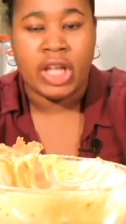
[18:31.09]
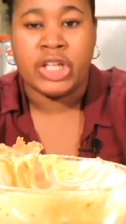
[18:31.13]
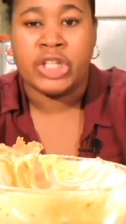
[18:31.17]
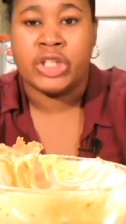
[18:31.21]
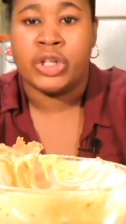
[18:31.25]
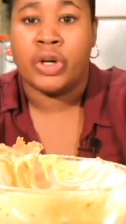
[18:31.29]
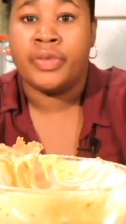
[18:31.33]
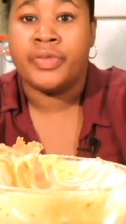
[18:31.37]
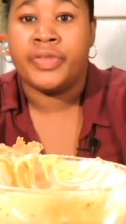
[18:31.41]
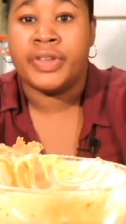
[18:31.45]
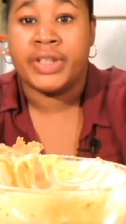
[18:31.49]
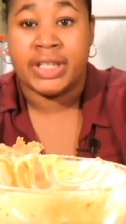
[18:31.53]

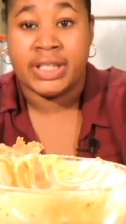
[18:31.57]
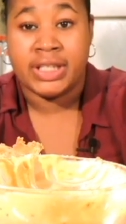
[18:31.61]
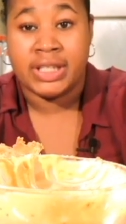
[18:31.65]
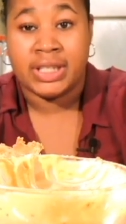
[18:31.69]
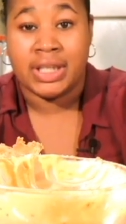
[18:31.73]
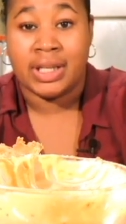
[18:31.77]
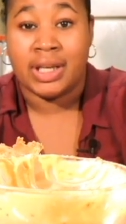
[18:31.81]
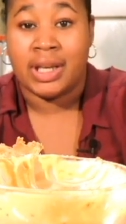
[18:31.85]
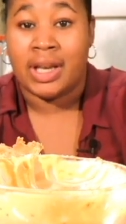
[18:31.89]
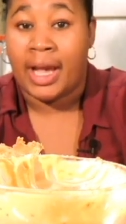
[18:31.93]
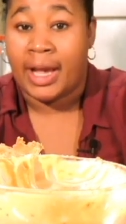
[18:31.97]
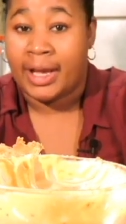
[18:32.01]
Don't forget
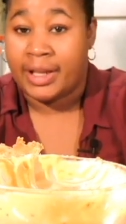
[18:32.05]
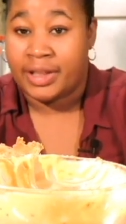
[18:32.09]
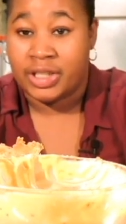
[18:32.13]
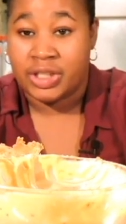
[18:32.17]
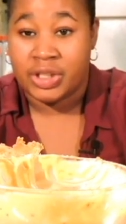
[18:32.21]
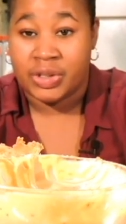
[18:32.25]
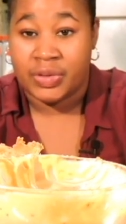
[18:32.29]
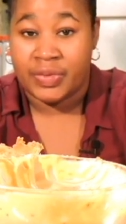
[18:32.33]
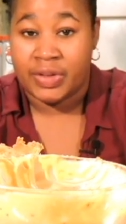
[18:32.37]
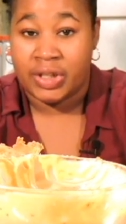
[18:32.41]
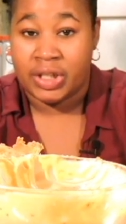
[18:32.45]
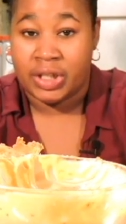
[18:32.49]
to like
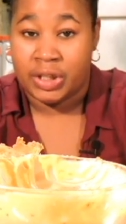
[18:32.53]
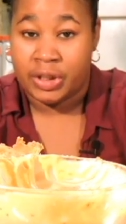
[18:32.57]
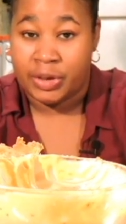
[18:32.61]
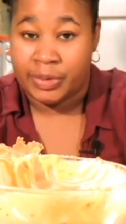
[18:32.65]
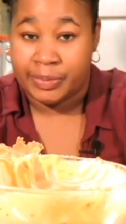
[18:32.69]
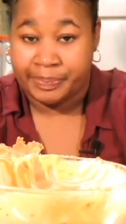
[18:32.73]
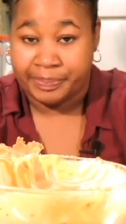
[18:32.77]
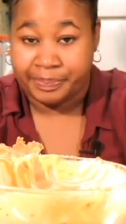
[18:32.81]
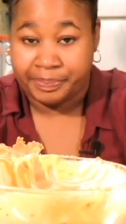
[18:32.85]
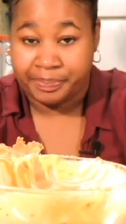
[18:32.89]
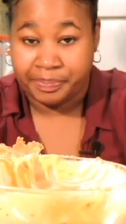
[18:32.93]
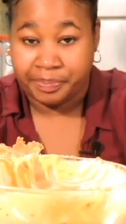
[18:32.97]
this
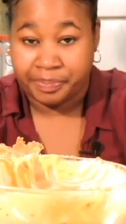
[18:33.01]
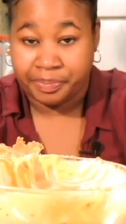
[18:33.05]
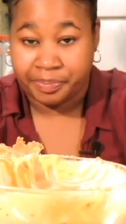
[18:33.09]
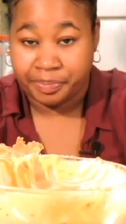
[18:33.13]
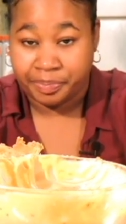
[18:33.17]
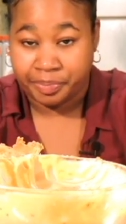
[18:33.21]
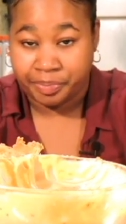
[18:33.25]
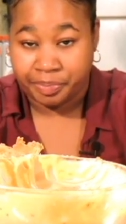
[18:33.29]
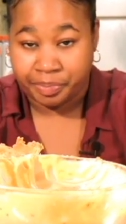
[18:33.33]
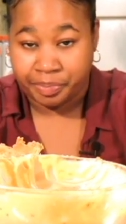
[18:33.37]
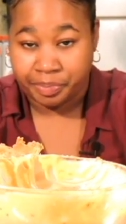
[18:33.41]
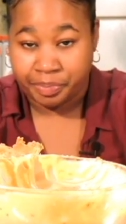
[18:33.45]
video.
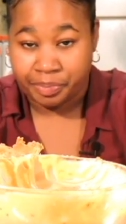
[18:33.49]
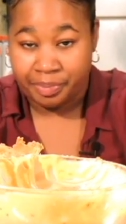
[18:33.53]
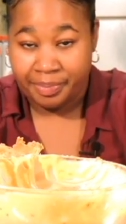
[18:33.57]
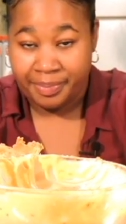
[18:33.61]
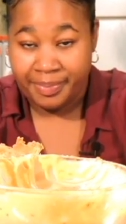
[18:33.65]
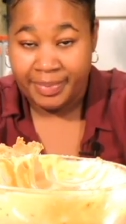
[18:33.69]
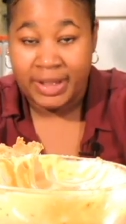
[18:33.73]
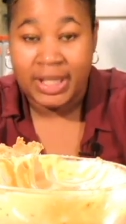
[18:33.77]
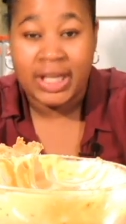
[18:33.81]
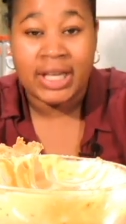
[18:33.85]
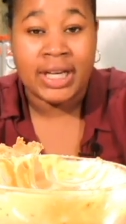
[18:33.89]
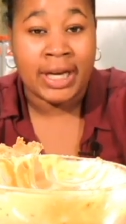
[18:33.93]

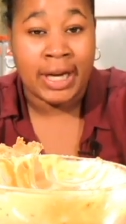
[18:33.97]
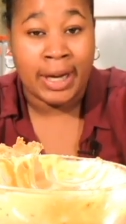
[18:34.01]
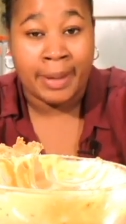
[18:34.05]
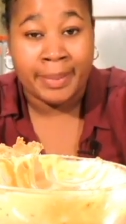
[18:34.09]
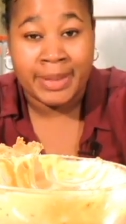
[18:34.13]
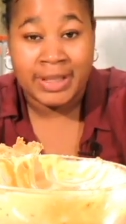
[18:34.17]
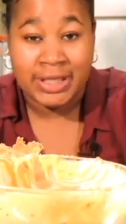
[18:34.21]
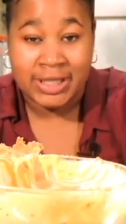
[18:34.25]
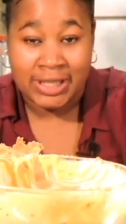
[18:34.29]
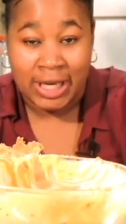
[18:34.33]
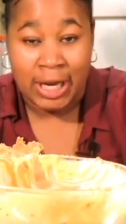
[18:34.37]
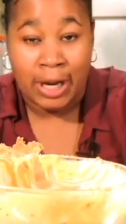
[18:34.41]

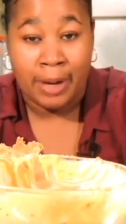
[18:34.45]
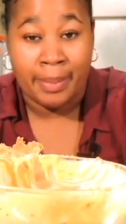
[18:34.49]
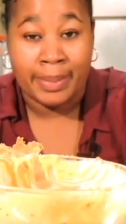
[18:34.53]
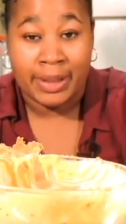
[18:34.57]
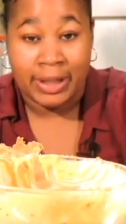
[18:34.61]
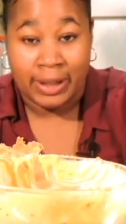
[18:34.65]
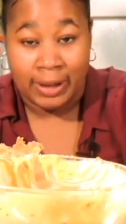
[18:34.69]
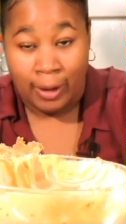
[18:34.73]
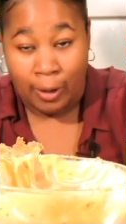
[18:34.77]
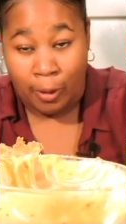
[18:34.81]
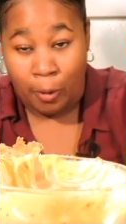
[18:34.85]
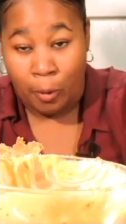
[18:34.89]
Comment down
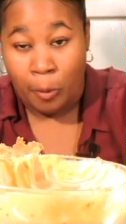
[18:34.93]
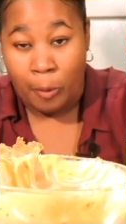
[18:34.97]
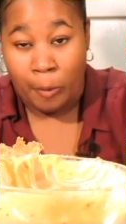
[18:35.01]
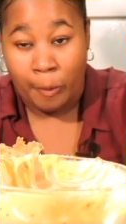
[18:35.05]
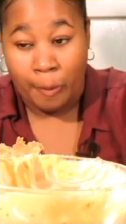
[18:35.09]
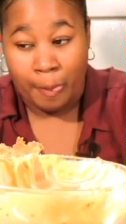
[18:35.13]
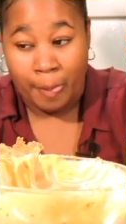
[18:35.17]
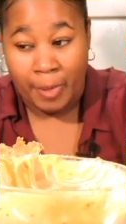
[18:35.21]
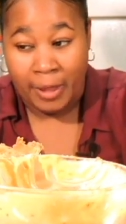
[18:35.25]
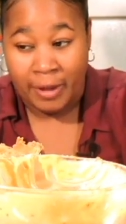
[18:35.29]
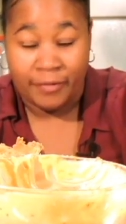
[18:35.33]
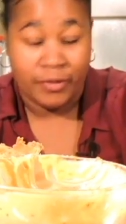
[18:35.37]
below
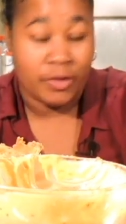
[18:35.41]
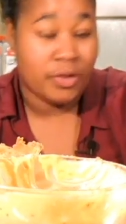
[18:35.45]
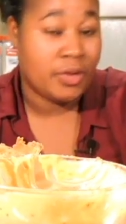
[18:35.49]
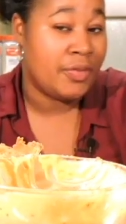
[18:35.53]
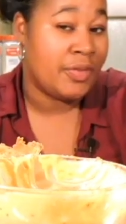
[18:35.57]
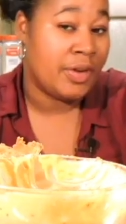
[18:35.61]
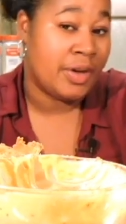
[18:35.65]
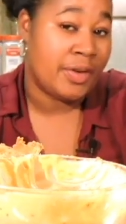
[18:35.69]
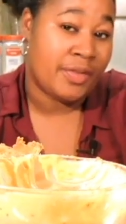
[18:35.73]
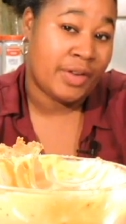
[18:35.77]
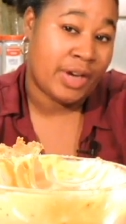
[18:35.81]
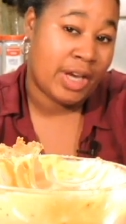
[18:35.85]
if
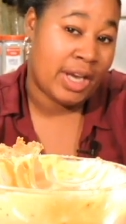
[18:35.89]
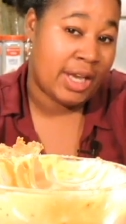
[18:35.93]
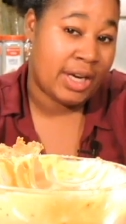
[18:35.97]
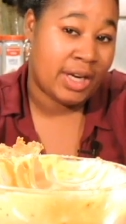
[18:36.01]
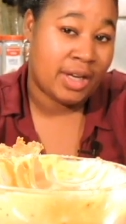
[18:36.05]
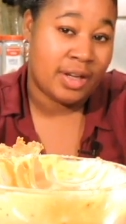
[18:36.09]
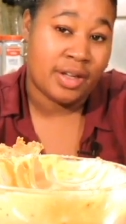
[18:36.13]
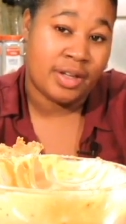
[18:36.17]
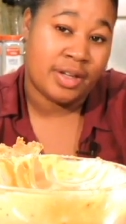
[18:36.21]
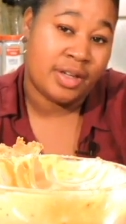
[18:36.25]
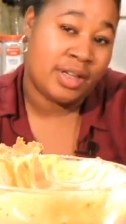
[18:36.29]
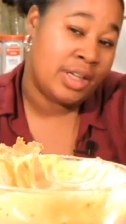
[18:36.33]
you've ever had
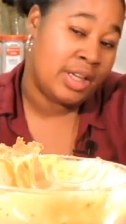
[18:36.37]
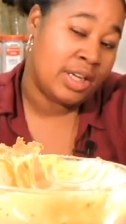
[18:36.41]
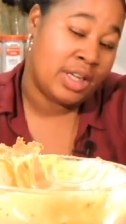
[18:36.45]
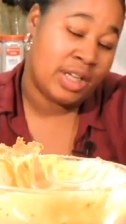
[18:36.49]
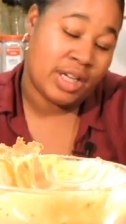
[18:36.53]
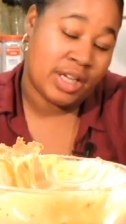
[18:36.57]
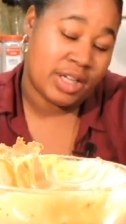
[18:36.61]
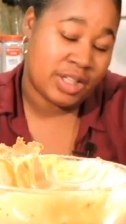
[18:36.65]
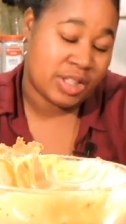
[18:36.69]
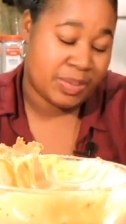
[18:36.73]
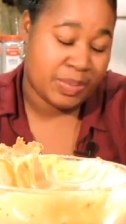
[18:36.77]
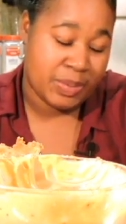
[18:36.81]

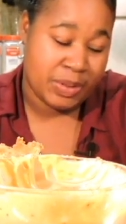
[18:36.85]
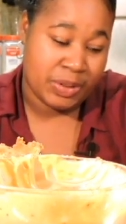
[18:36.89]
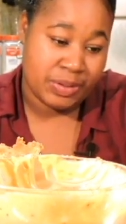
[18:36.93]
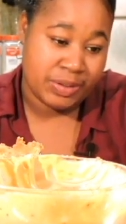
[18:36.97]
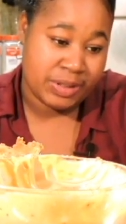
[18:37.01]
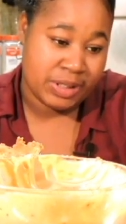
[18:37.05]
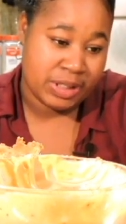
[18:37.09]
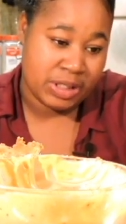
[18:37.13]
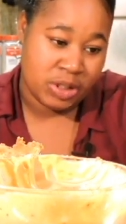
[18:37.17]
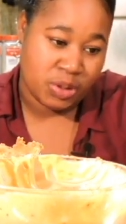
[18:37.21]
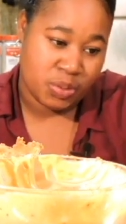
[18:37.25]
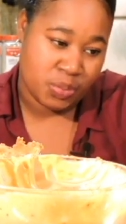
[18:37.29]
any
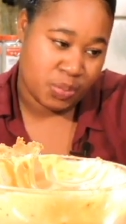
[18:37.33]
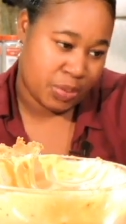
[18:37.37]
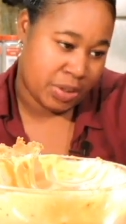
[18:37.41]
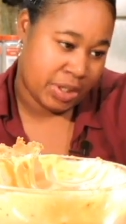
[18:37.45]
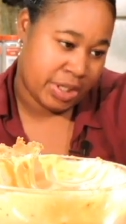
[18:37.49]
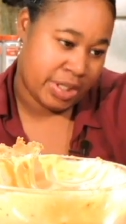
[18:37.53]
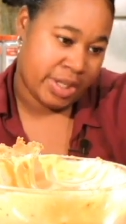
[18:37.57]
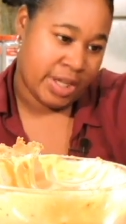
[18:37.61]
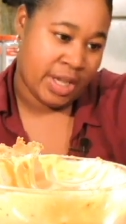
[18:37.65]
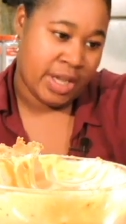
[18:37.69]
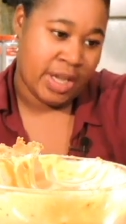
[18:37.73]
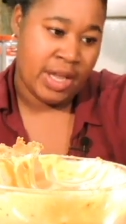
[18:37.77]
experiences
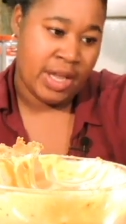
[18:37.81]
with